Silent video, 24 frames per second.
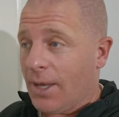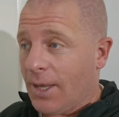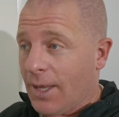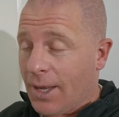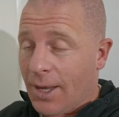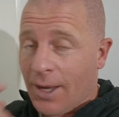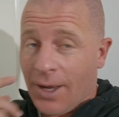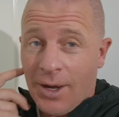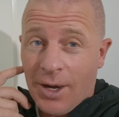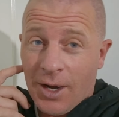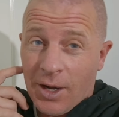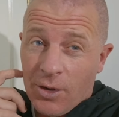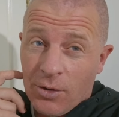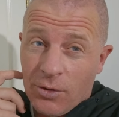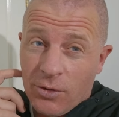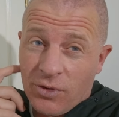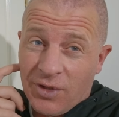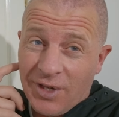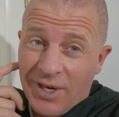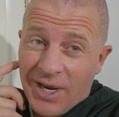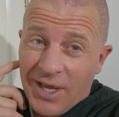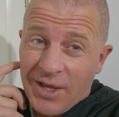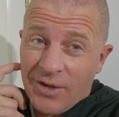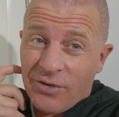Yeah, I could
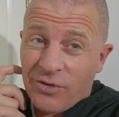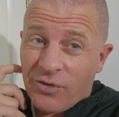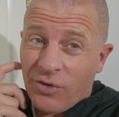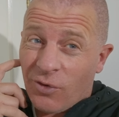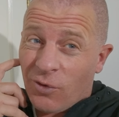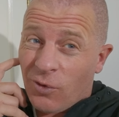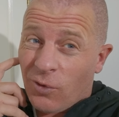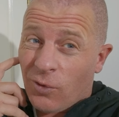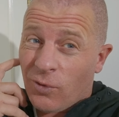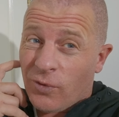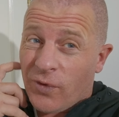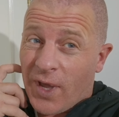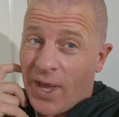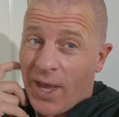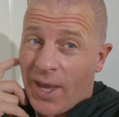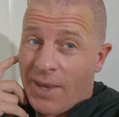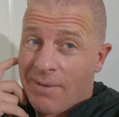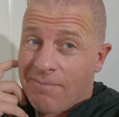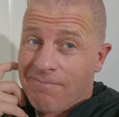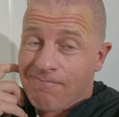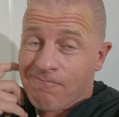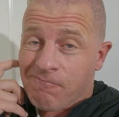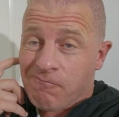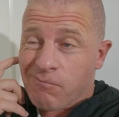list all
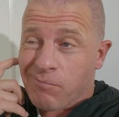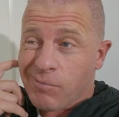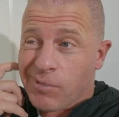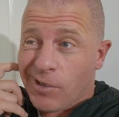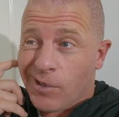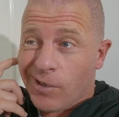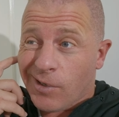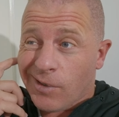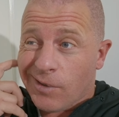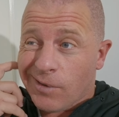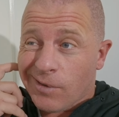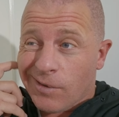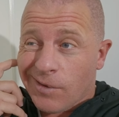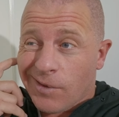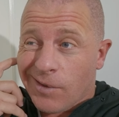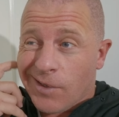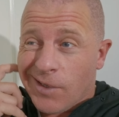day, but